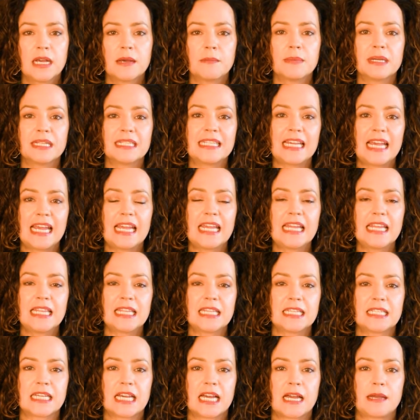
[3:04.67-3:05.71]
But taking
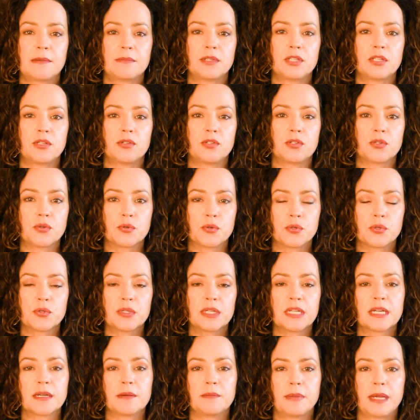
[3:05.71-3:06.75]
the time to truly
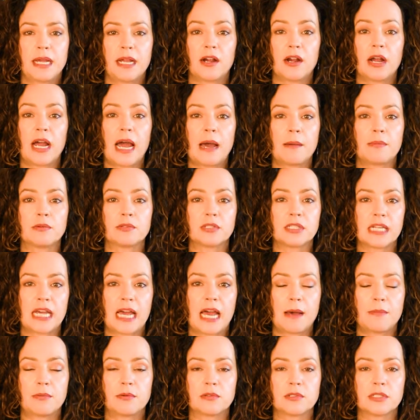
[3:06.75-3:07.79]
compare apples to
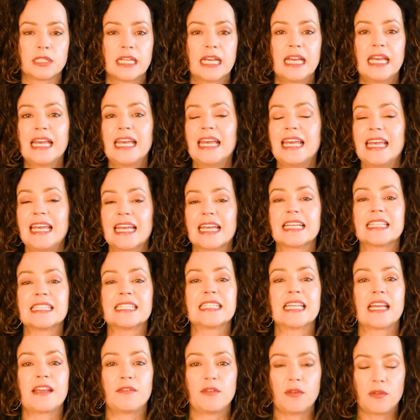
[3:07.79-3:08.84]
apples, it can
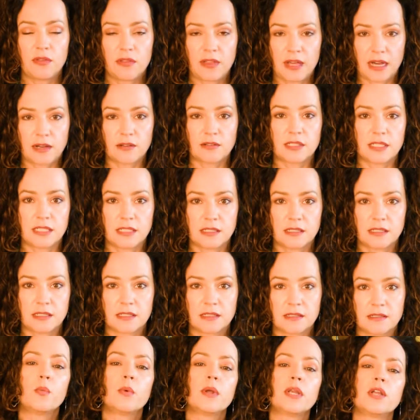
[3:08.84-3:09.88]
save you
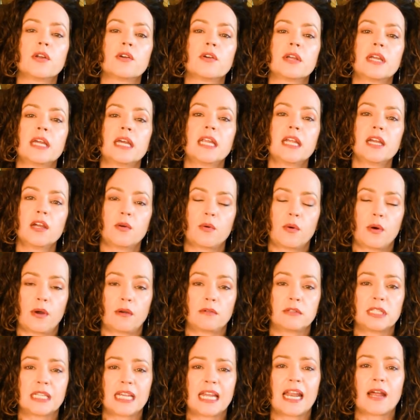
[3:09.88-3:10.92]
thousands. When you're getting
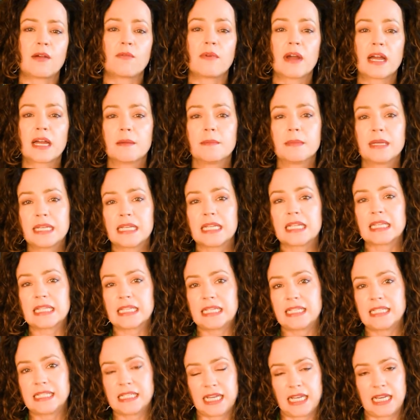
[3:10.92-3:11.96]
quotes, and I recommend at
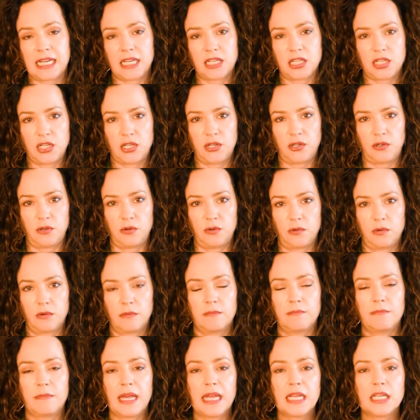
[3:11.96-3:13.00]
least getting 2,
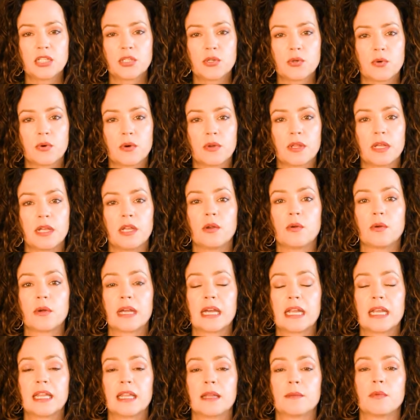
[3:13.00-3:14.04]
make sure that you are
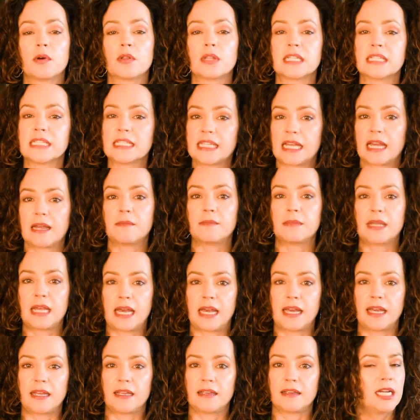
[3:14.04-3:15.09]
getting them on the same
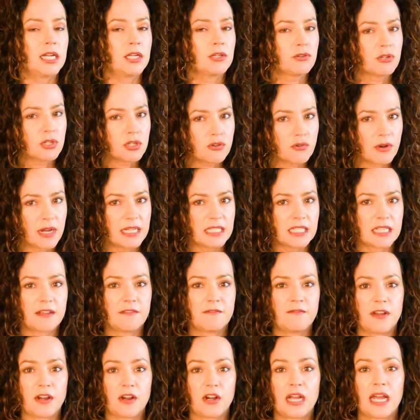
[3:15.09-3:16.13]
day. Interest rates can
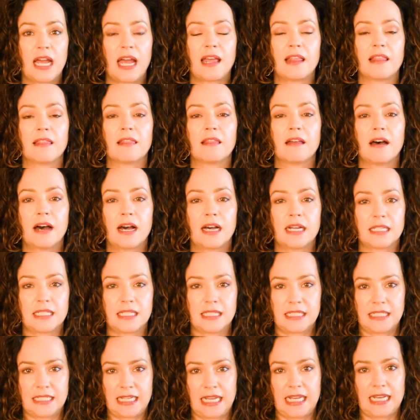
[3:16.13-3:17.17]
vary a
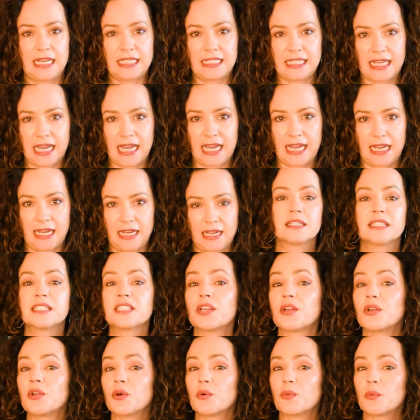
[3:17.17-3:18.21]
lot day to day,
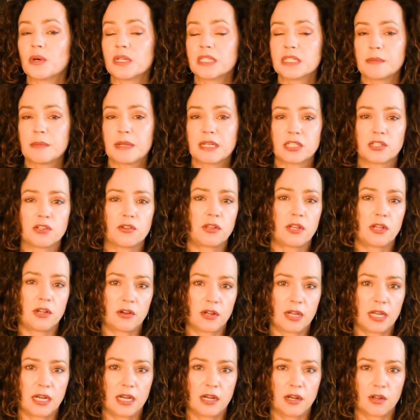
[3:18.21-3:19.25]
so you'll want to make sure that you're
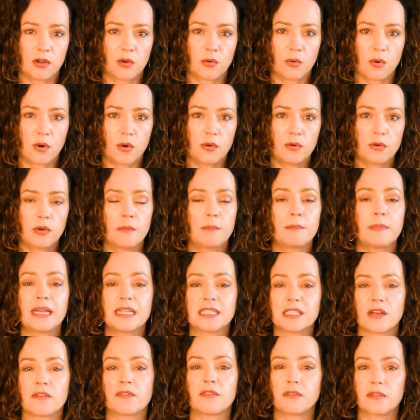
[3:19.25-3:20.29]
getting the quote
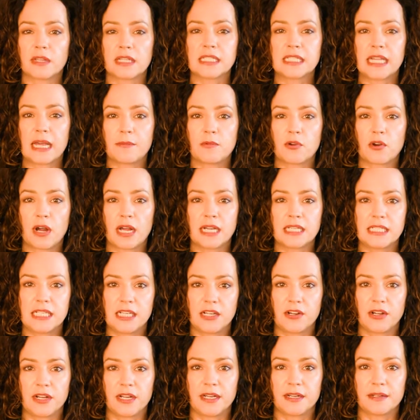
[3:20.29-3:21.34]
based off of the same
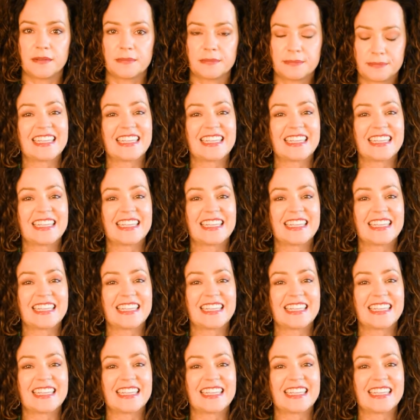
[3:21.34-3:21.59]
criteria.